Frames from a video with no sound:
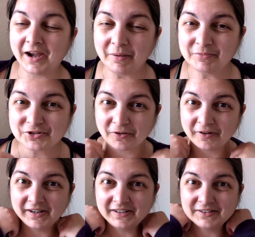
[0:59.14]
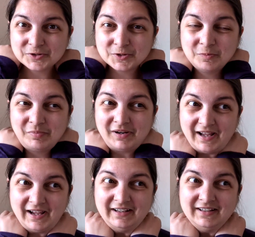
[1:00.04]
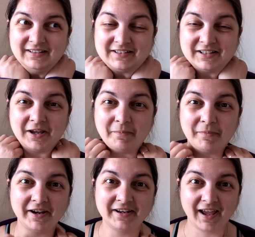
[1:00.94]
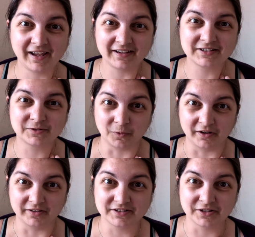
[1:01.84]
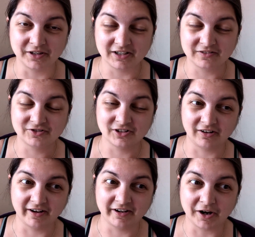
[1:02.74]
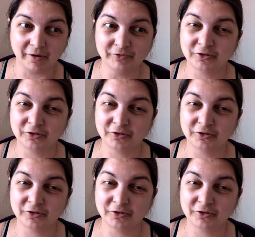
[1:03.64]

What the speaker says: I'm trying to plan it so that my next one, so the end of July, comes